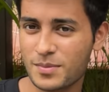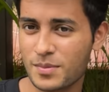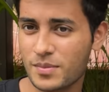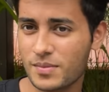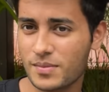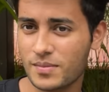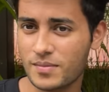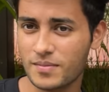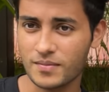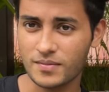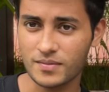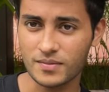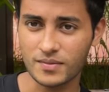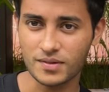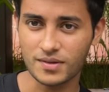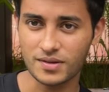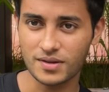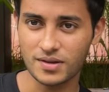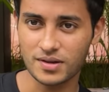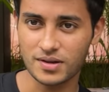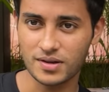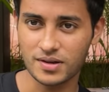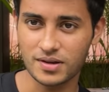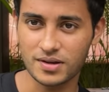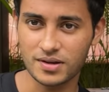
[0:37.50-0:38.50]

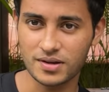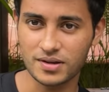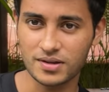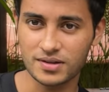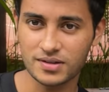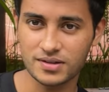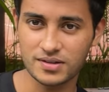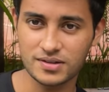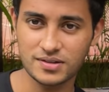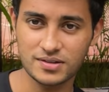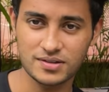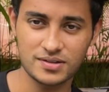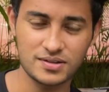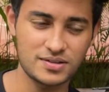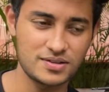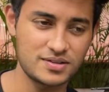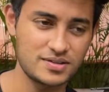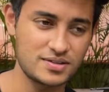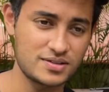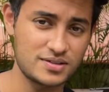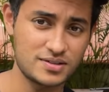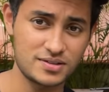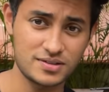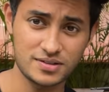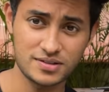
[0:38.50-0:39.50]

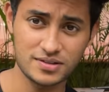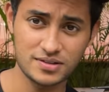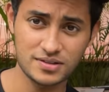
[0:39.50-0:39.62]
No words are spoken by the person on screen.